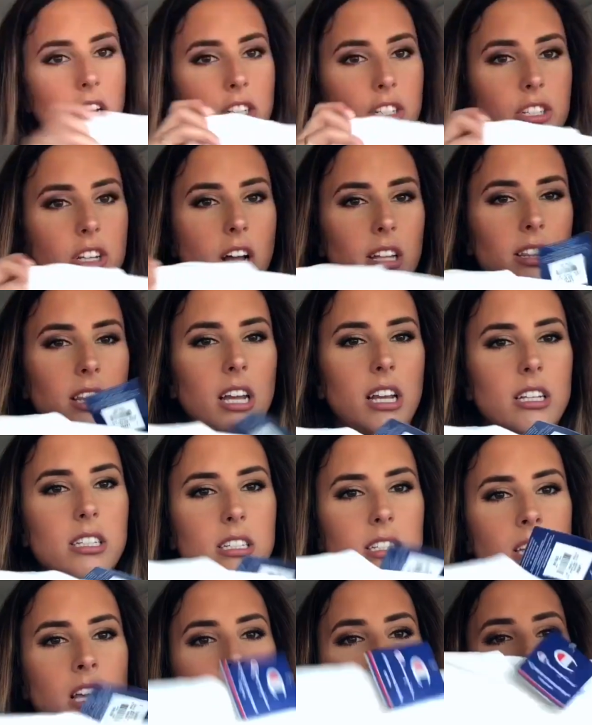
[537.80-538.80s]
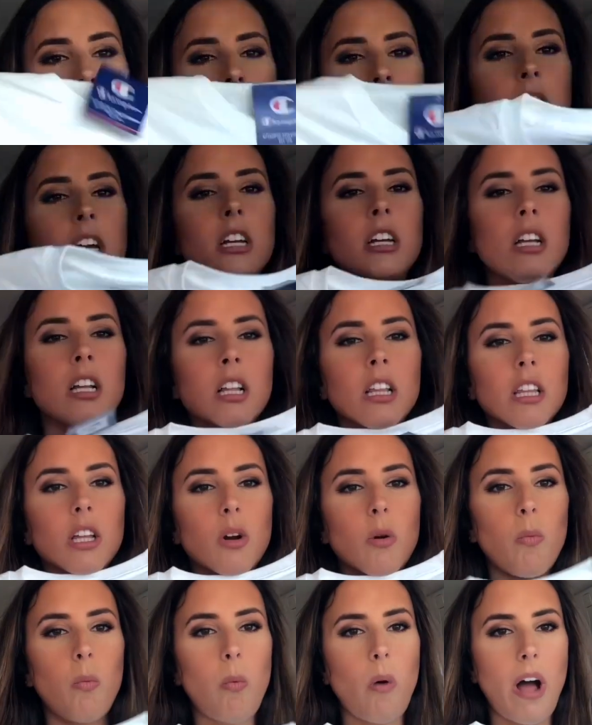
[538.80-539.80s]
I just got this
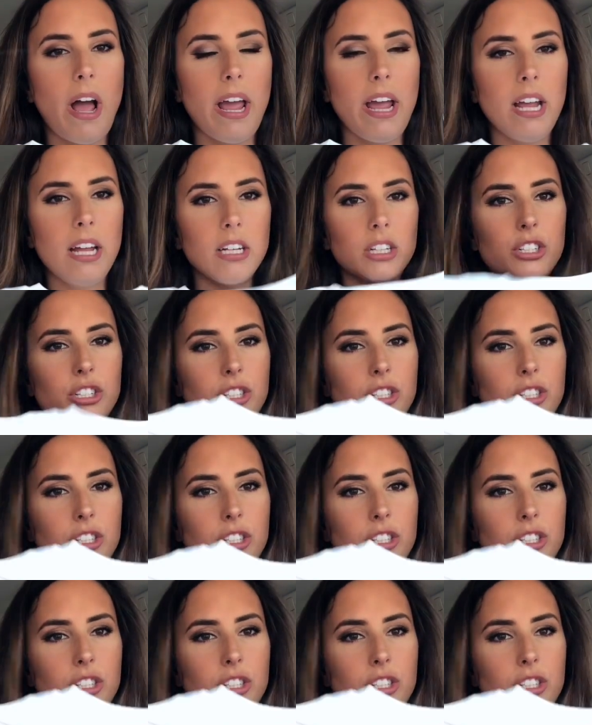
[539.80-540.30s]
little white